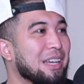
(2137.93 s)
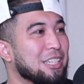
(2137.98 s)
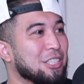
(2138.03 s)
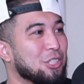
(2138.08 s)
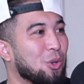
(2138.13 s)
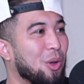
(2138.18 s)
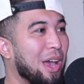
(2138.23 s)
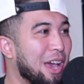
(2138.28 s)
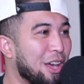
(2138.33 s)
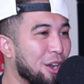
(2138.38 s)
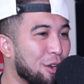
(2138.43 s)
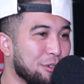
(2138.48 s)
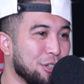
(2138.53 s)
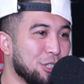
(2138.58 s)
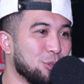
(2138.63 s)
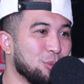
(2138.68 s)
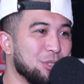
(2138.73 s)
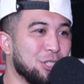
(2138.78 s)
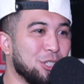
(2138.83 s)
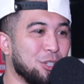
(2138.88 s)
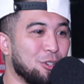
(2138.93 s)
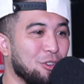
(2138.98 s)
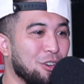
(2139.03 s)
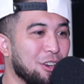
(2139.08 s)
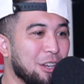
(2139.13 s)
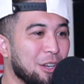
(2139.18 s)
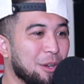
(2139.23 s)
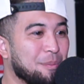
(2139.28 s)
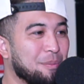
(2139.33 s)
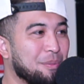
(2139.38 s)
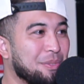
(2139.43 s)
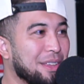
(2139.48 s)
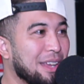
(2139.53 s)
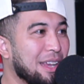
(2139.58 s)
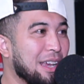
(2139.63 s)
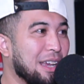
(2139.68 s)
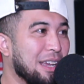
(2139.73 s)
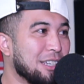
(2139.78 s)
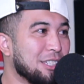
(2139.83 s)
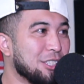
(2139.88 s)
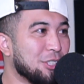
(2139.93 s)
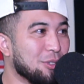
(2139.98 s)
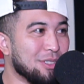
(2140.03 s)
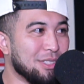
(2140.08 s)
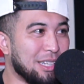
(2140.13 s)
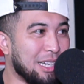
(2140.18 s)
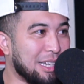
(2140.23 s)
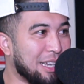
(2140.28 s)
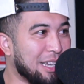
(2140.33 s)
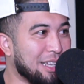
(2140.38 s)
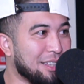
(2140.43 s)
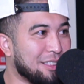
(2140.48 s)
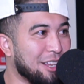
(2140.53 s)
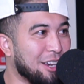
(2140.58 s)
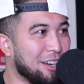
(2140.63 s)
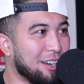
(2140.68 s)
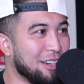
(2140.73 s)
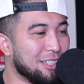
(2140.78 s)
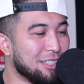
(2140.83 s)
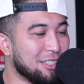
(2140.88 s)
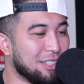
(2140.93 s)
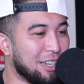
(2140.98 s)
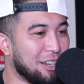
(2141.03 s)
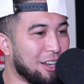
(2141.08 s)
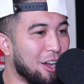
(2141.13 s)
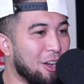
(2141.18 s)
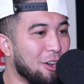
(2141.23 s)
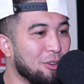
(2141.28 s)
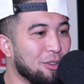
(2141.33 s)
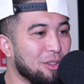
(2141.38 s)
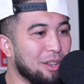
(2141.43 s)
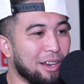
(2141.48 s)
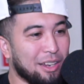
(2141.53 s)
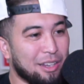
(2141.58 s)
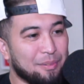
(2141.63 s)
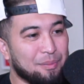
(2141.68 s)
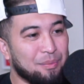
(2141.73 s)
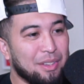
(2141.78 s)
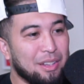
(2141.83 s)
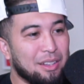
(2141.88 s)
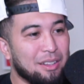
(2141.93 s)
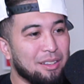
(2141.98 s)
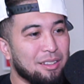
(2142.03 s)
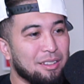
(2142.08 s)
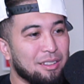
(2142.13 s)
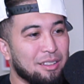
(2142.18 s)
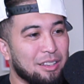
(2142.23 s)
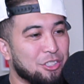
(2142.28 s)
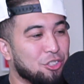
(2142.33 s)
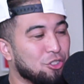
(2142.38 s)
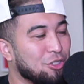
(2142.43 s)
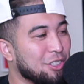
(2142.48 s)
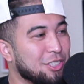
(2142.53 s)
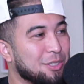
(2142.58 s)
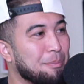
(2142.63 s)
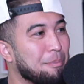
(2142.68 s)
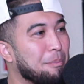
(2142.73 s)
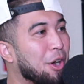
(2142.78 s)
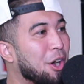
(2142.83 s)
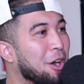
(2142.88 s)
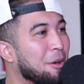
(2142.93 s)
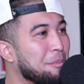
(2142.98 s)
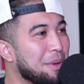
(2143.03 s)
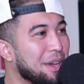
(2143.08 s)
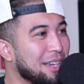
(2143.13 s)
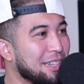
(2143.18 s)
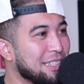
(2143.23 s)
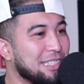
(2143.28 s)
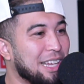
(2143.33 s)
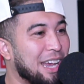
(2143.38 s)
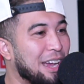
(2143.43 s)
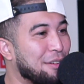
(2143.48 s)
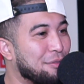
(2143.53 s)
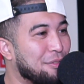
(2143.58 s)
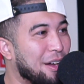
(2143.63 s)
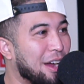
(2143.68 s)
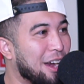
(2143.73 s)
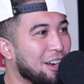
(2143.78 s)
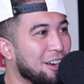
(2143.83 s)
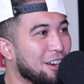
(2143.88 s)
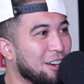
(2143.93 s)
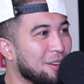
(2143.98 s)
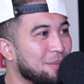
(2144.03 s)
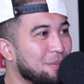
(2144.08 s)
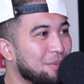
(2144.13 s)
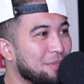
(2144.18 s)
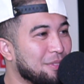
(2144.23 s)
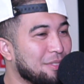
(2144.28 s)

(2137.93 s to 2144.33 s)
So I head over to his crib. As soon as I get there, he's like, oh, like, let's drink some Bombay Sapphire.